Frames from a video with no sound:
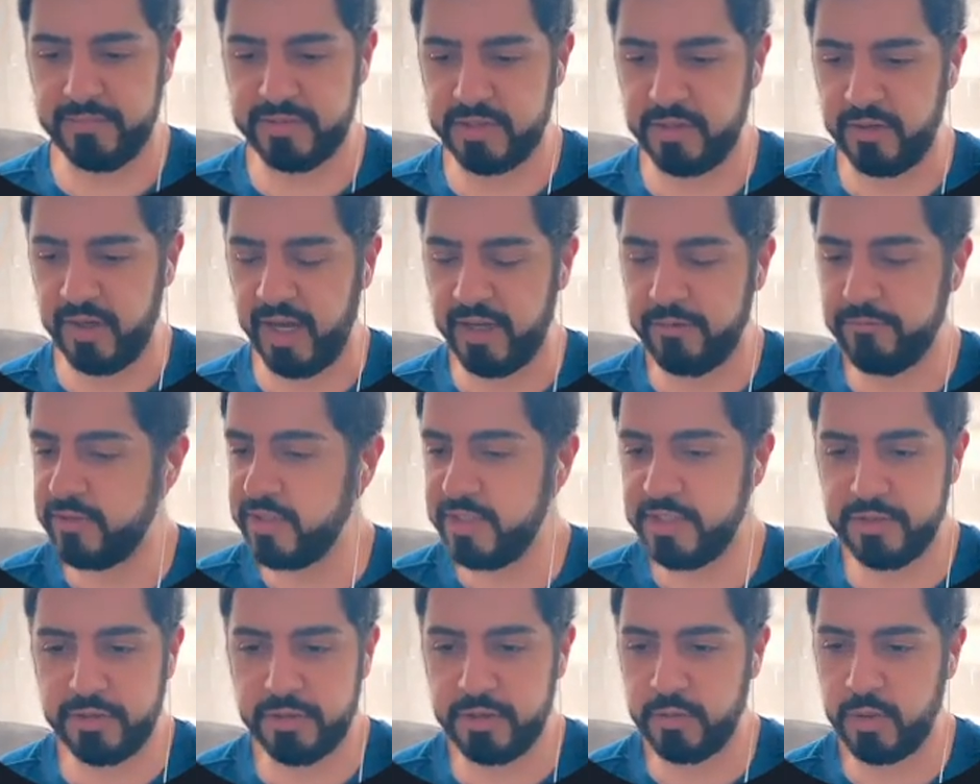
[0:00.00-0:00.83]
So I
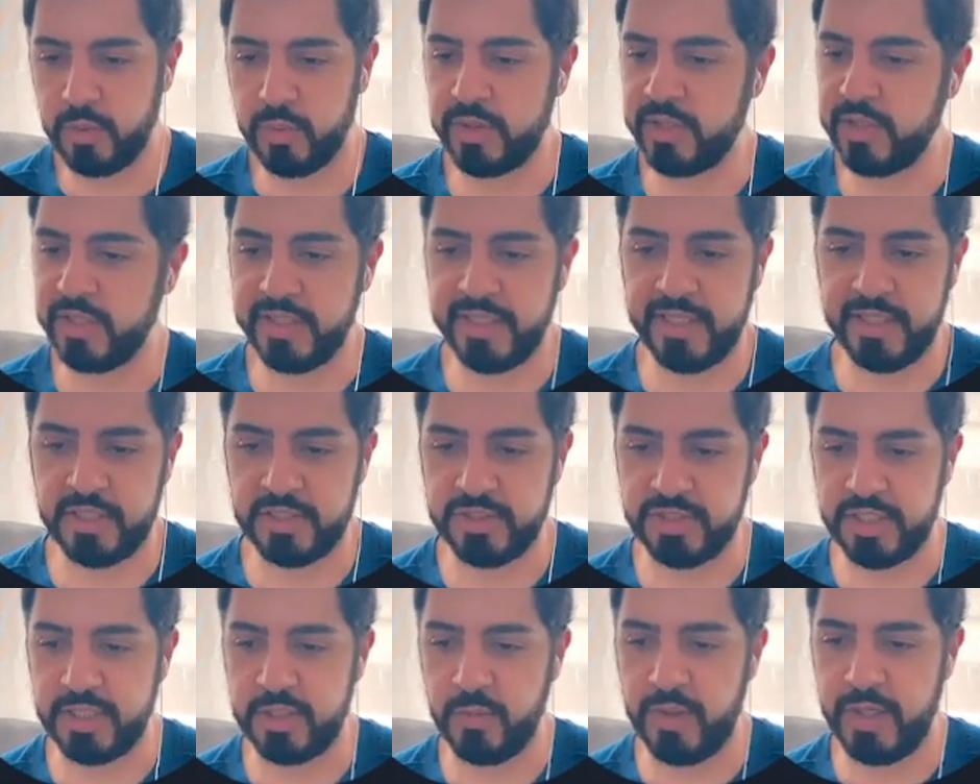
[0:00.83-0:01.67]
really don't know what we're going to get
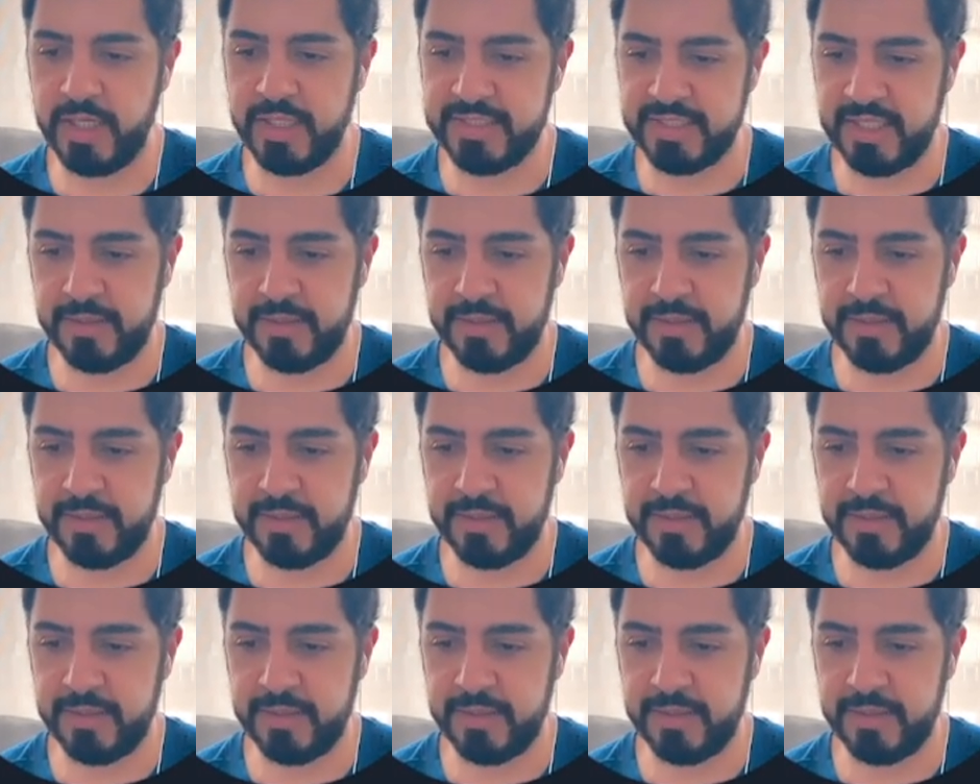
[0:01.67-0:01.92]
agenda-wise.